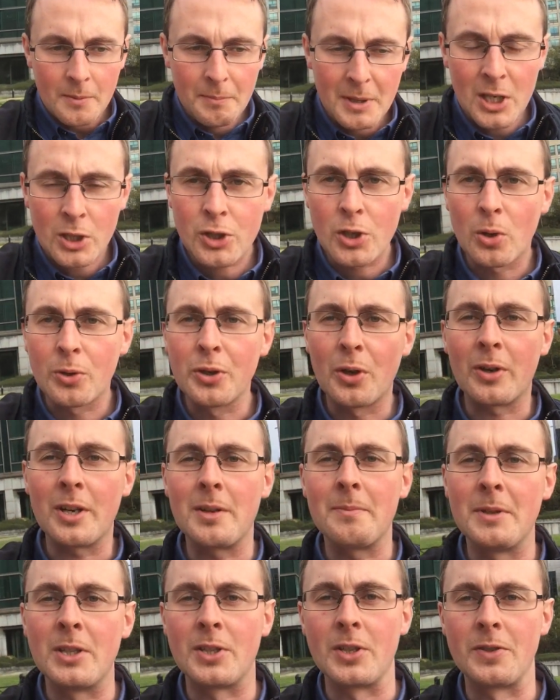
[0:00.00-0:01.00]
make sure your
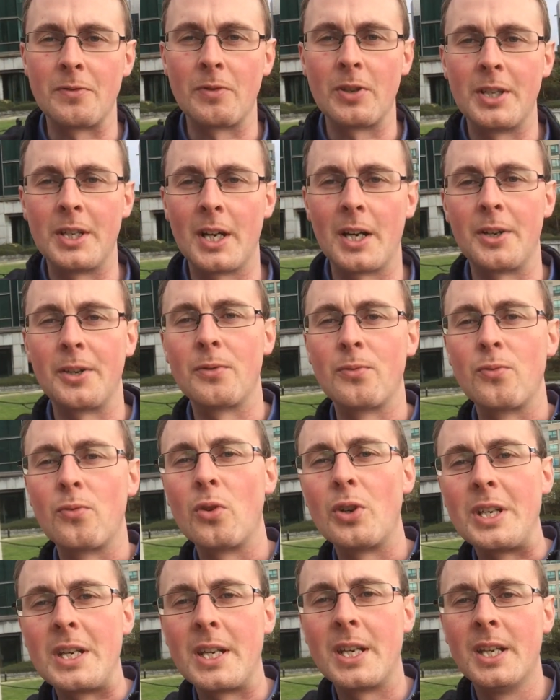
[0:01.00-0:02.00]
images right are the
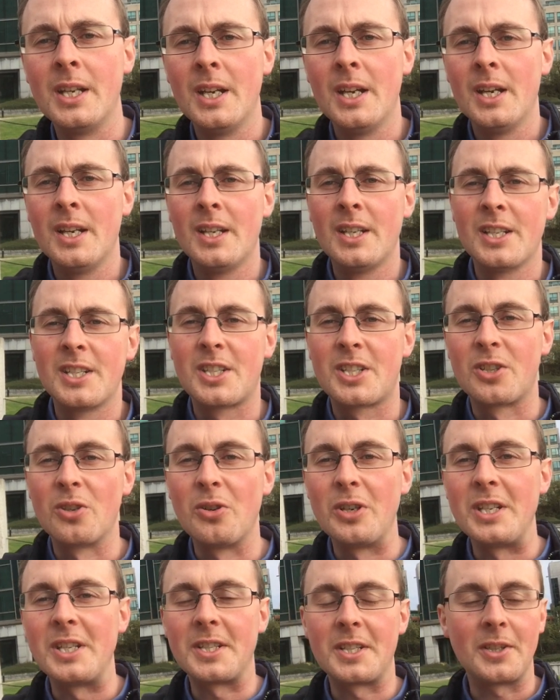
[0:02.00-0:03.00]
right
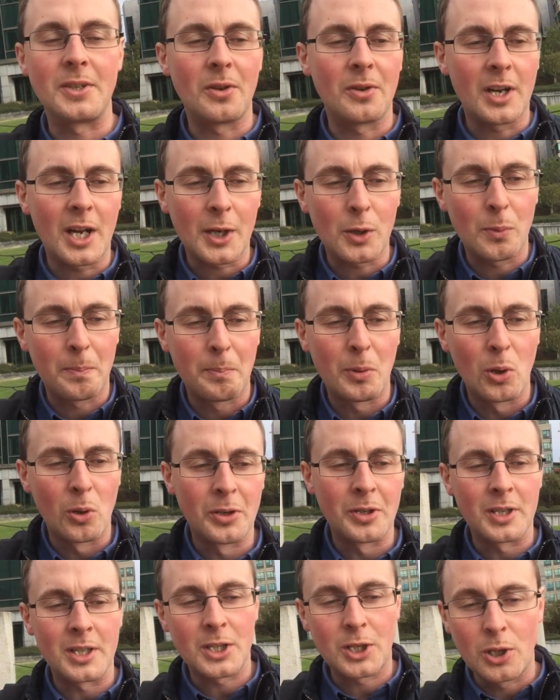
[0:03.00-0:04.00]
size that you're not
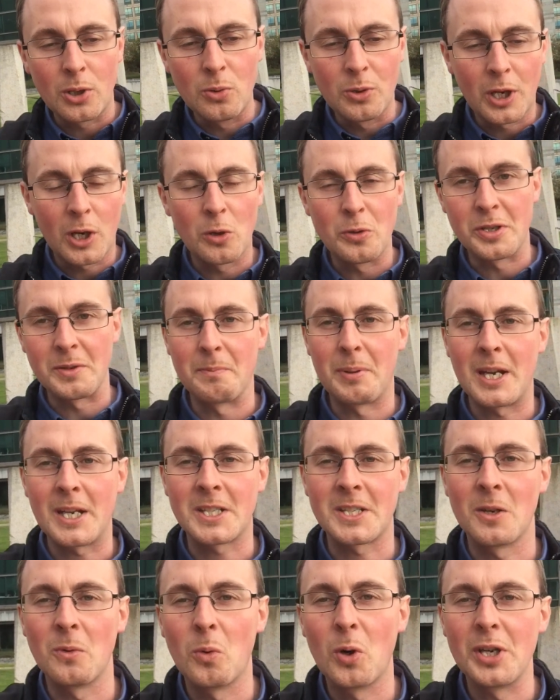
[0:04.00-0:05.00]
uploading a 2000
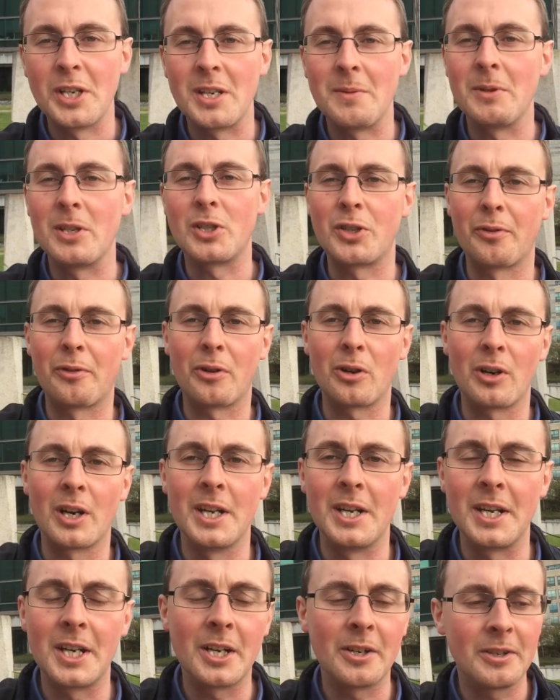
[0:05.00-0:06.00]
pixel wide image for
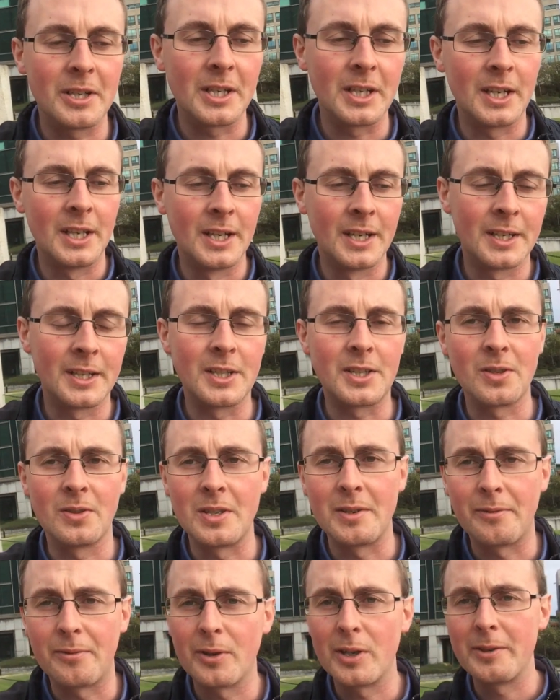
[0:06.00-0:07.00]
an area that's
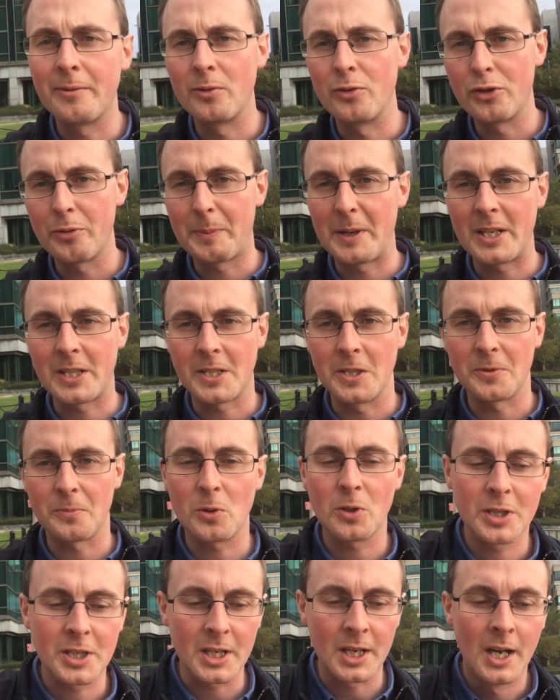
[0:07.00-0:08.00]
only 500 pixels
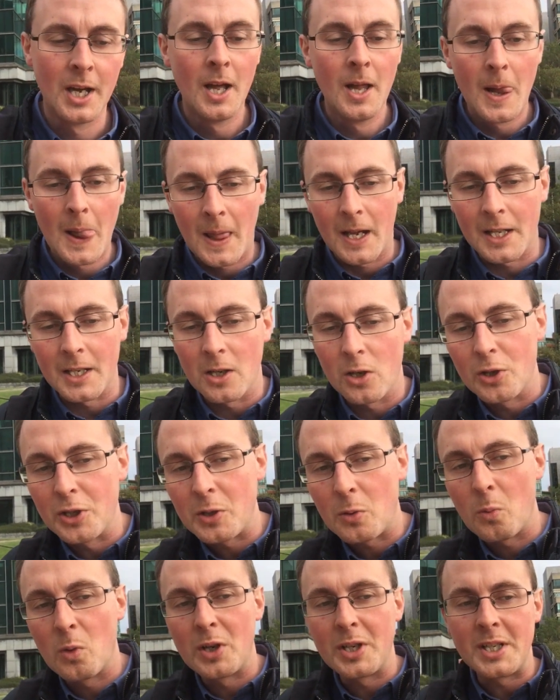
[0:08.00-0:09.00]
wide and
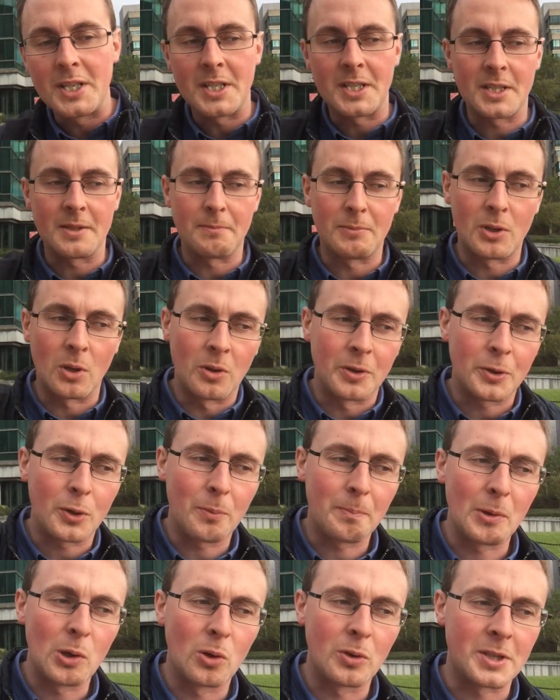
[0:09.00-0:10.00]
likewise don't
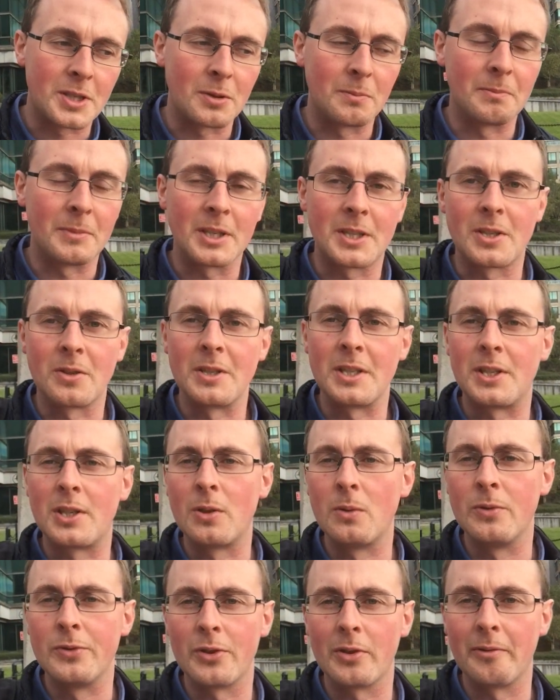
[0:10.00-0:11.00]
upload something that's only
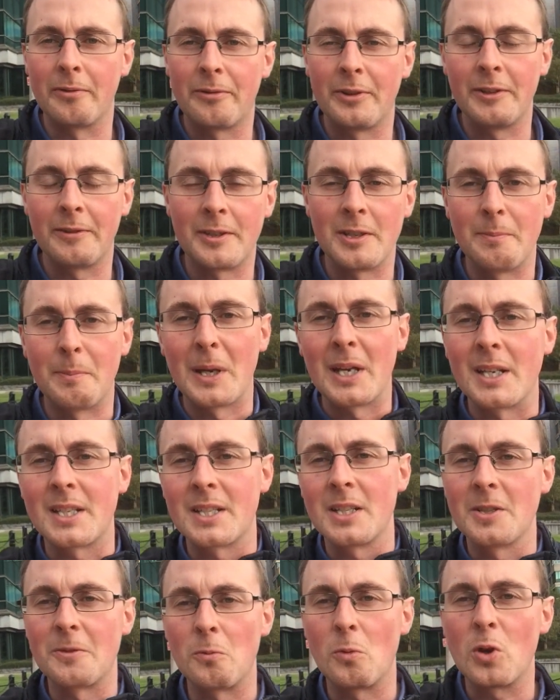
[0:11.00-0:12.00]
250
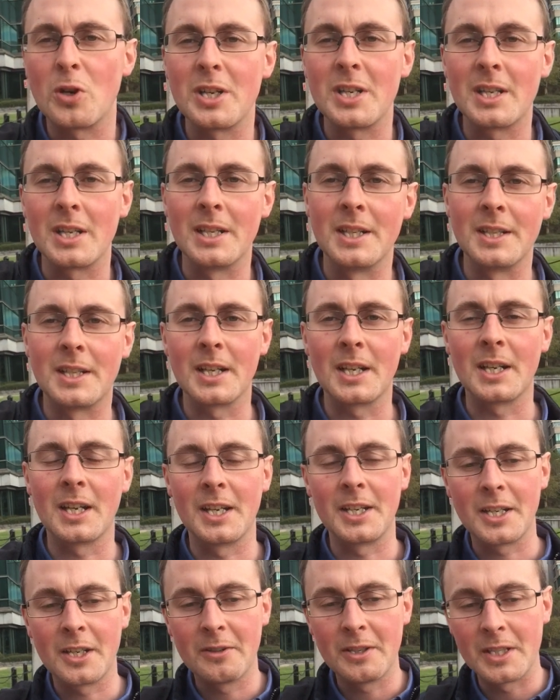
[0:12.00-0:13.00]
pixels wide into
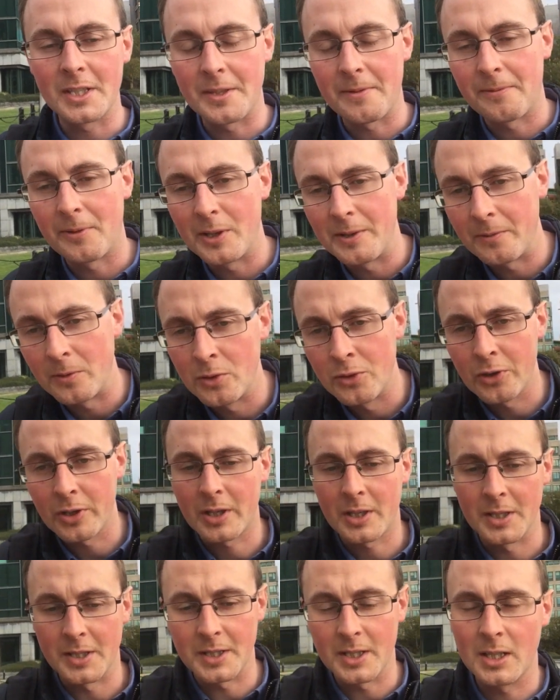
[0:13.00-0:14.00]
an area that's
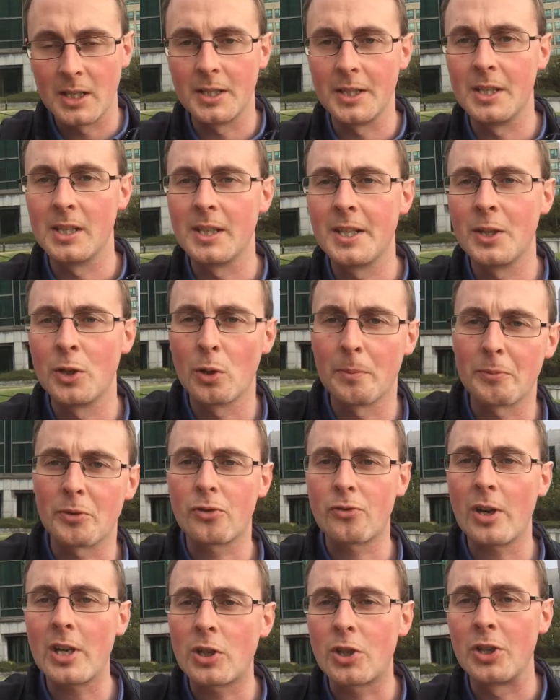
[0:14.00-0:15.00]
500 because you'll, you'll end up
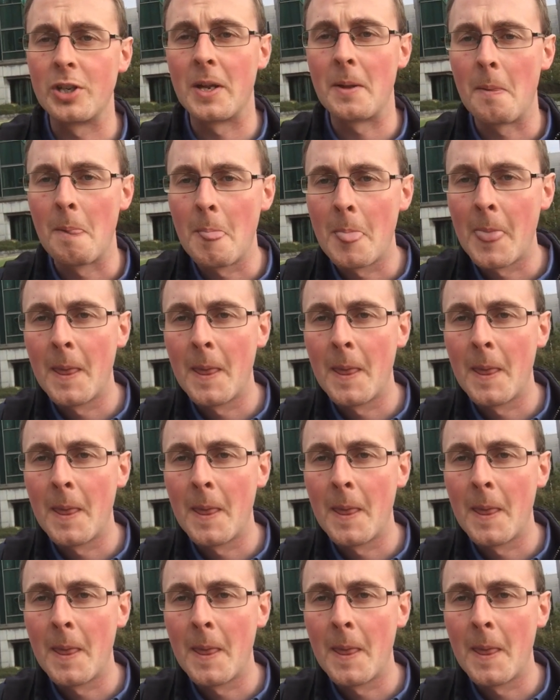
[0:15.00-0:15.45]
stretching it